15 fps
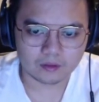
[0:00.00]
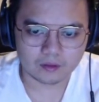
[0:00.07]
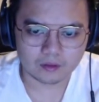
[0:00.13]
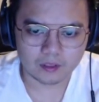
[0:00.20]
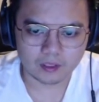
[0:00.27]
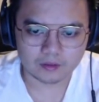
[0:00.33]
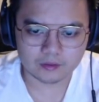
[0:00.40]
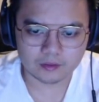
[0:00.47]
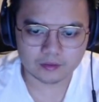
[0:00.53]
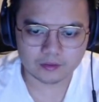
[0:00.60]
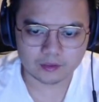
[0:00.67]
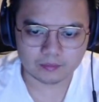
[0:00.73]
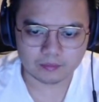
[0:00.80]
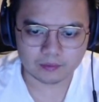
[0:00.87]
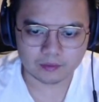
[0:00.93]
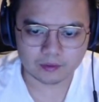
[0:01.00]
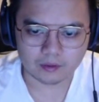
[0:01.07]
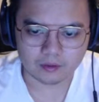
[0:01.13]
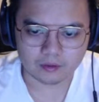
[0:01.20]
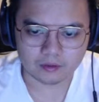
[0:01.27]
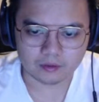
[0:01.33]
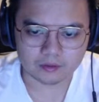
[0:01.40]
Yeah, it says here
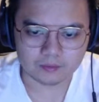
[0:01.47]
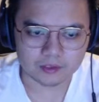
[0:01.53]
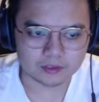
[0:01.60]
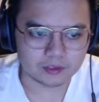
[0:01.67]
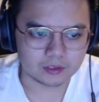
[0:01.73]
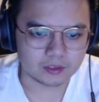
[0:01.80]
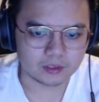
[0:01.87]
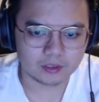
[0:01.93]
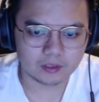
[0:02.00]
Perl is missing.